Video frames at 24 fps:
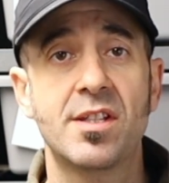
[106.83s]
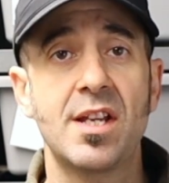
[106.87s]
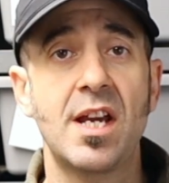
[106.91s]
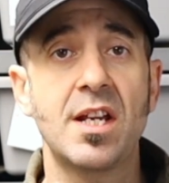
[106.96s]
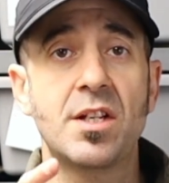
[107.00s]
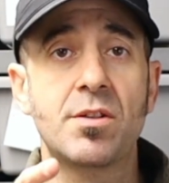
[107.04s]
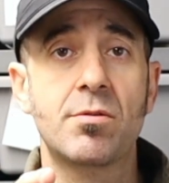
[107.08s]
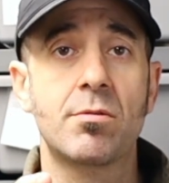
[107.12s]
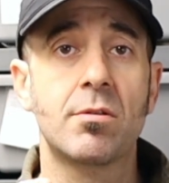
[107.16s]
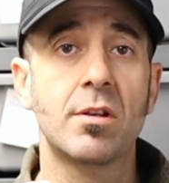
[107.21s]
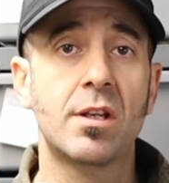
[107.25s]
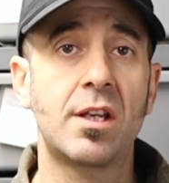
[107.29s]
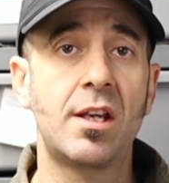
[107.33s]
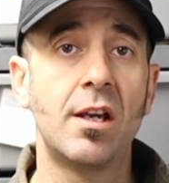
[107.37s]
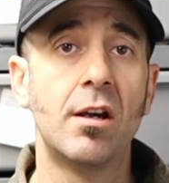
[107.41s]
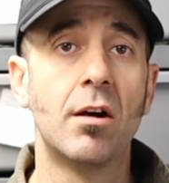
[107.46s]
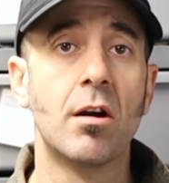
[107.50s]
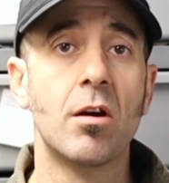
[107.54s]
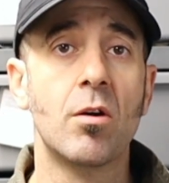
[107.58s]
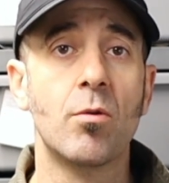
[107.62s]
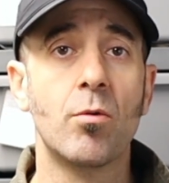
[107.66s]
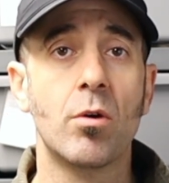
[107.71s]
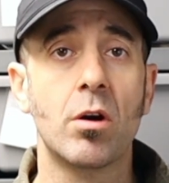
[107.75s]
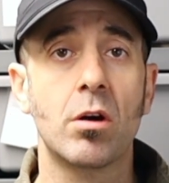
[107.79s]
Thanks for the
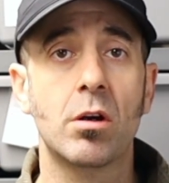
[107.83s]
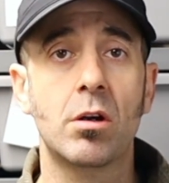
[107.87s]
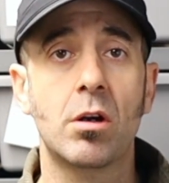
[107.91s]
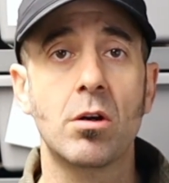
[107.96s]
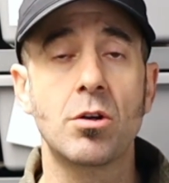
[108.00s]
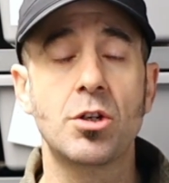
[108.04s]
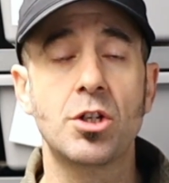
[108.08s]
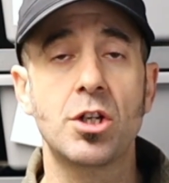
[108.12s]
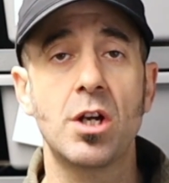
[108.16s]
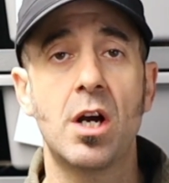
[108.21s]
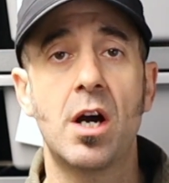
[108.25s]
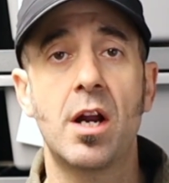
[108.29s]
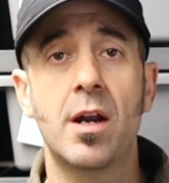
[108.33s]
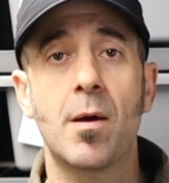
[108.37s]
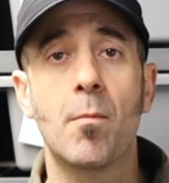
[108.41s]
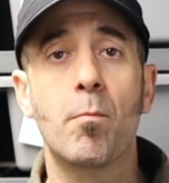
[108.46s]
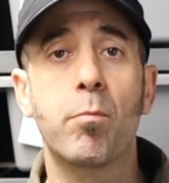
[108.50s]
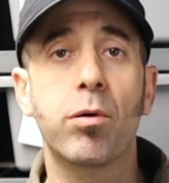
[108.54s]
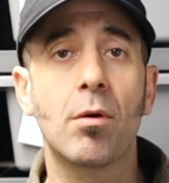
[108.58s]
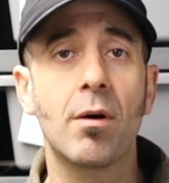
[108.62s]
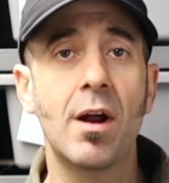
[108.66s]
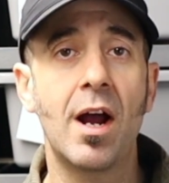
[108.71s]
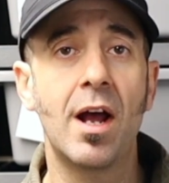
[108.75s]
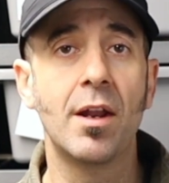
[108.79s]
killer work, Gershon. I'm
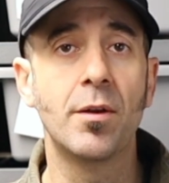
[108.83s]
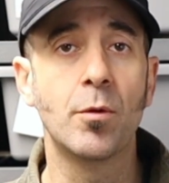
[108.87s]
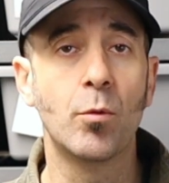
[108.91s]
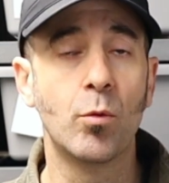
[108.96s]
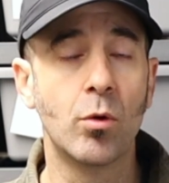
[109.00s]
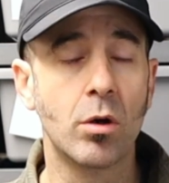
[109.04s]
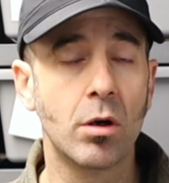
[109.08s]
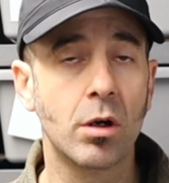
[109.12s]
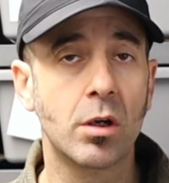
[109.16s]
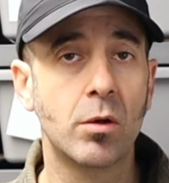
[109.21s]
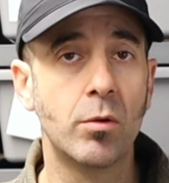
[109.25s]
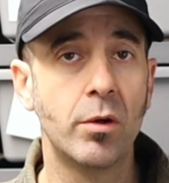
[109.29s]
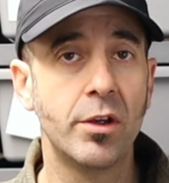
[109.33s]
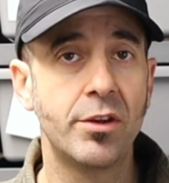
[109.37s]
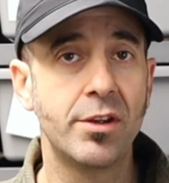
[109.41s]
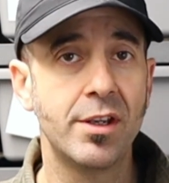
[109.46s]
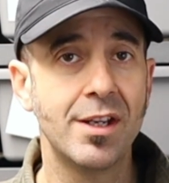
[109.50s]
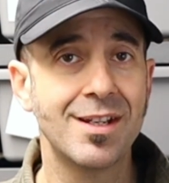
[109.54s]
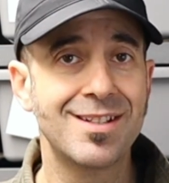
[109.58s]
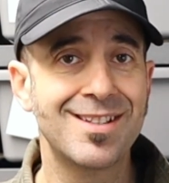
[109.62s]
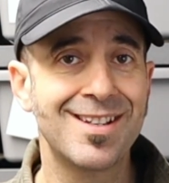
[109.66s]
proud to work with you